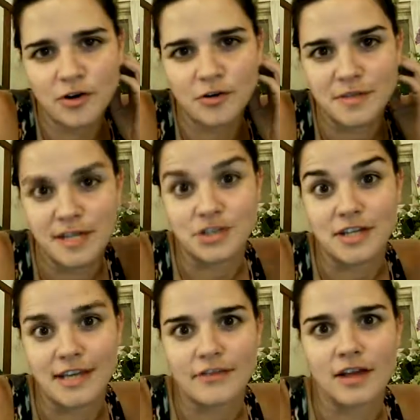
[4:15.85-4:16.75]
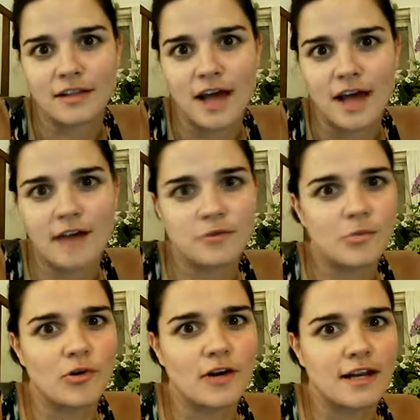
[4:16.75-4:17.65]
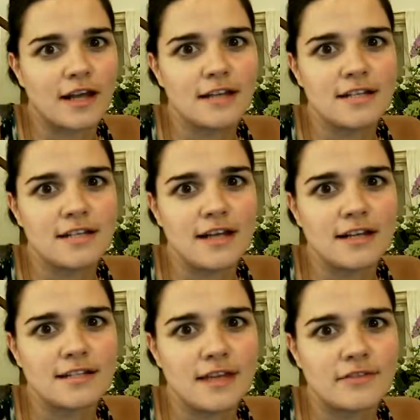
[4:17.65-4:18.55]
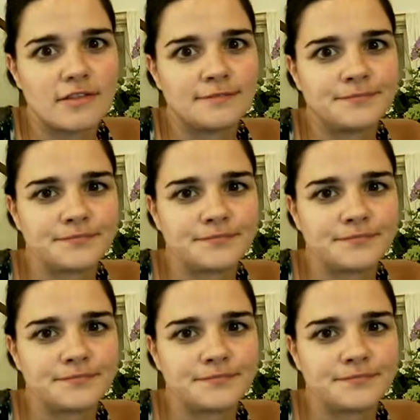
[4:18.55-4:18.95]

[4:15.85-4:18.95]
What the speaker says: who was actually giving a live report in 1987